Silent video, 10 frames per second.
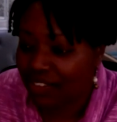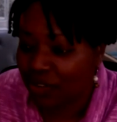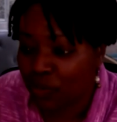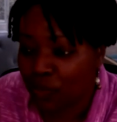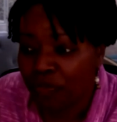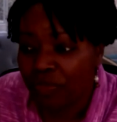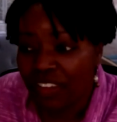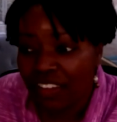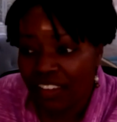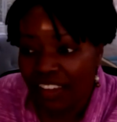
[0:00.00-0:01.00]
So
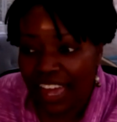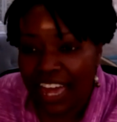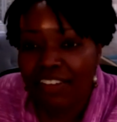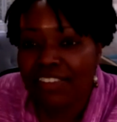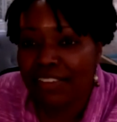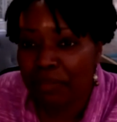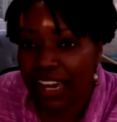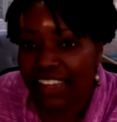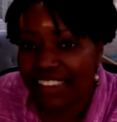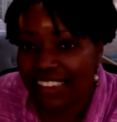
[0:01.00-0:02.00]
having
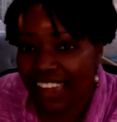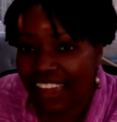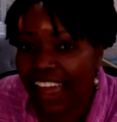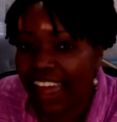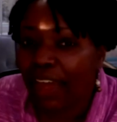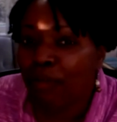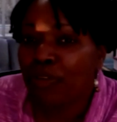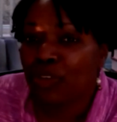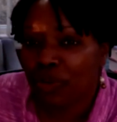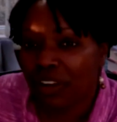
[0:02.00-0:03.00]
somebody say, hey,
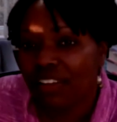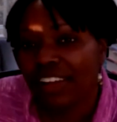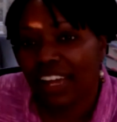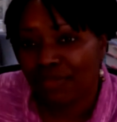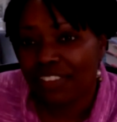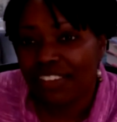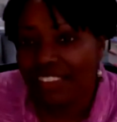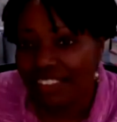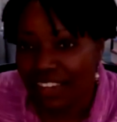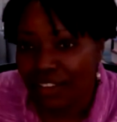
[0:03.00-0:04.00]
well, you want to look out for
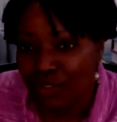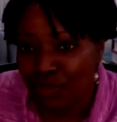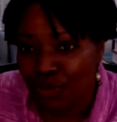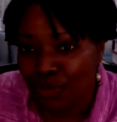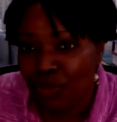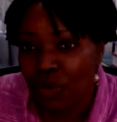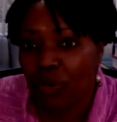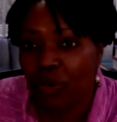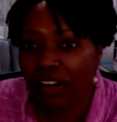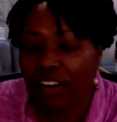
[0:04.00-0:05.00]
this thing too,
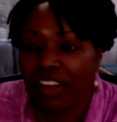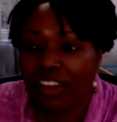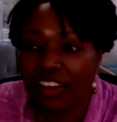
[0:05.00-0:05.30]
or